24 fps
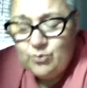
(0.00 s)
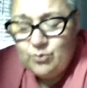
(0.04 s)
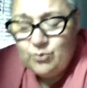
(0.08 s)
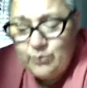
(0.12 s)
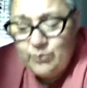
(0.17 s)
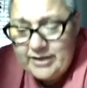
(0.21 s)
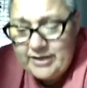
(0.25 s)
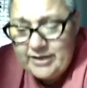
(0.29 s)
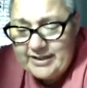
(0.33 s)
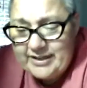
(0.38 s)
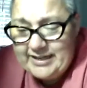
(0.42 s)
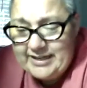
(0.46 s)

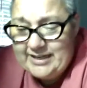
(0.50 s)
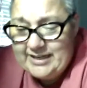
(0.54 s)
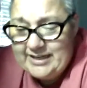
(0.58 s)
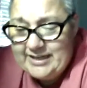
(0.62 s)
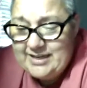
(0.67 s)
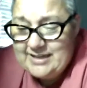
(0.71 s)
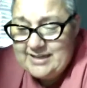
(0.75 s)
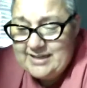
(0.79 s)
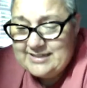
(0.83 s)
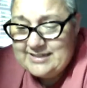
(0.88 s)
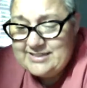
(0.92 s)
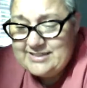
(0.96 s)
Really,
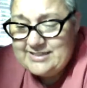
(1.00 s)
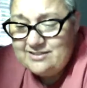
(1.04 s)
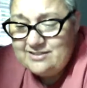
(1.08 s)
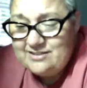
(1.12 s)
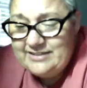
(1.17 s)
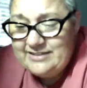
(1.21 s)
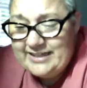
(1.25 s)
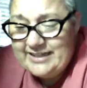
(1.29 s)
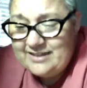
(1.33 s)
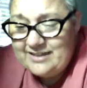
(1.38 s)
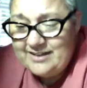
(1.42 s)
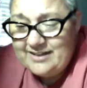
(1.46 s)
until
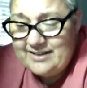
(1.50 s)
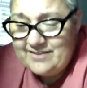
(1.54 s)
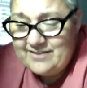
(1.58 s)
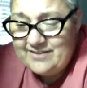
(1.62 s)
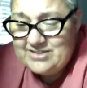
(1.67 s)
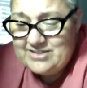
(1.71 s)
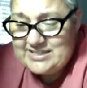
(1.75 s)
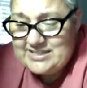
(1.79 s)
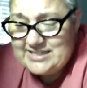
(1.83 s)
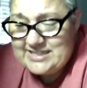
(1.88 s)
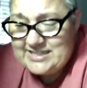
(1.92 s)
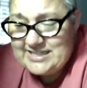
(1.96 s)
Nick
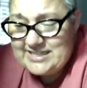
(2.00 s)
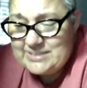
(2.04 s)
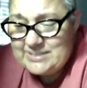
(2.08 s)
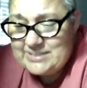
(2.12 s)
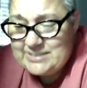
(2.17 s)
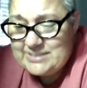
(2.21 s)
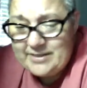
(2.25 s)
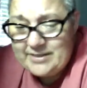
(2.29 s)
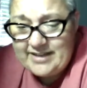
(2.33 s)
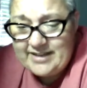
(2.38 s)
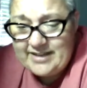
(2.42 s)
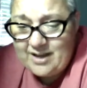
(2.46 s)
left us, it's
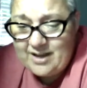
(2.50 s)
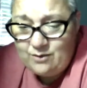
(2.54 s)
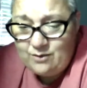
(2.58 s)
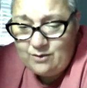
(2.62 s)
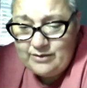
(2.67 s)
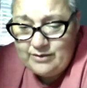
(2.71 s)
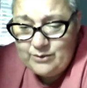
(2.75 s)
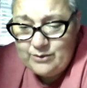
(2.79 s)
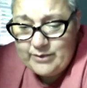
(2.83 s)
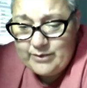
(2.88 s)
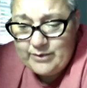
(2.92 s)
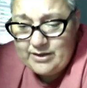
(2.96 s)
been the
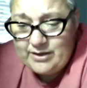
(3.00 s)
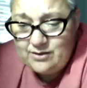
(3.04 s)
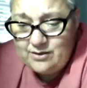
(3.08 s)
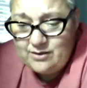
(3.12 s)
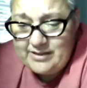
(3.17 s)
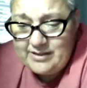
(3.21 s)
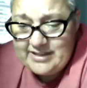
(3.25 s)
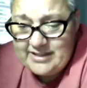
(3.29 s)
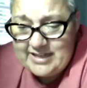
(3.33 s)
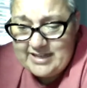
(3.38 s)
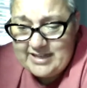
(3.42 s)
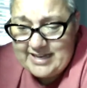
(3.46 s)
only wrinkle
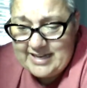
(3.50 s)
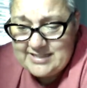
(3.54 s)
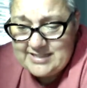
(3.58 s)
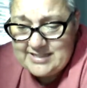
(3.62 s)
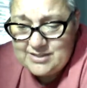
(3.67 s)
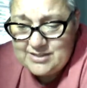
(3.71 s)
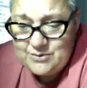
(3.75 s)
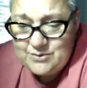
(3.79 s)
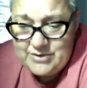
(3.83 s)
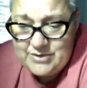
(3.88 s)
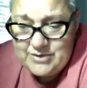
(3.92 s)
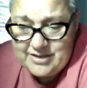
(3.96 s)
in the last
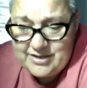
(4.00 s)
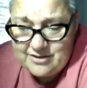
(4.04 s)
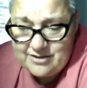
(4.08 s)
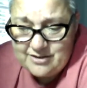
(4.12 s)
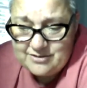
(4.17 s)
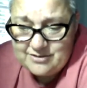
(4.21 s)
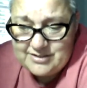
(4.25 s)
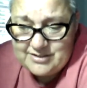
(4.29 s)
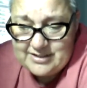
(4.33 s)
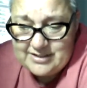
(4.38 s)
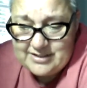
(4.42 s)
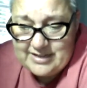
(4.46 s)
2
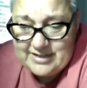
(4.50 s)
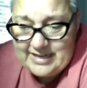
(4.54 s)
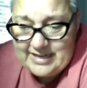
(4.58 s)
years.